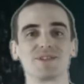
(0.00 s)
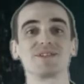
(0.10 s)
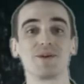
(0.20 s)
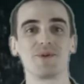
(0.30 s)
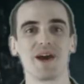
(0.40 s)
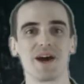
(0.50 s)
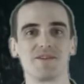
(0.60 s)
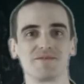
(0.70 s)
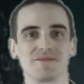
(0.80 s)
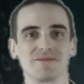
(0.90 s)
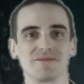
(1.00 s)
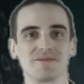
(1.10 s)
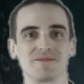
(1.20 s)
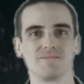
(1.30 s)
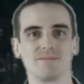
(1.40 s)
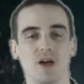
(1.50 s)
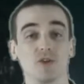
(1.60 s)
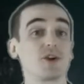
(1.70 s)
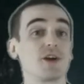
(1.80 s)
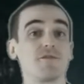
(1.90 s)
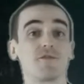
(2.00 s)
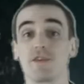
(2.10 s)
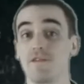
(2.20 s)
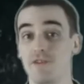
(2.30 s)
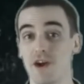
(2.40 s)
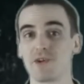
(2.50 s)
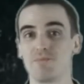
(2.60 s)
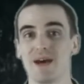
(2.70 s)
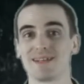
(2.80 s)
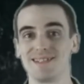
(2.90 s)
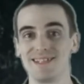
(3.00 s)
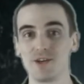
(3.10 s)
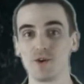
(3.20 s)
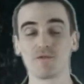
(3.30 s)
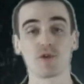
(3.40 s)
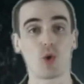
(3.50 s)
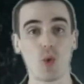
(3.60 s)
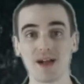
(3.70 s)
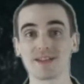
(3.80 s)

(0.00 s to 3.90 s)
She also intends to seize the ship too. However,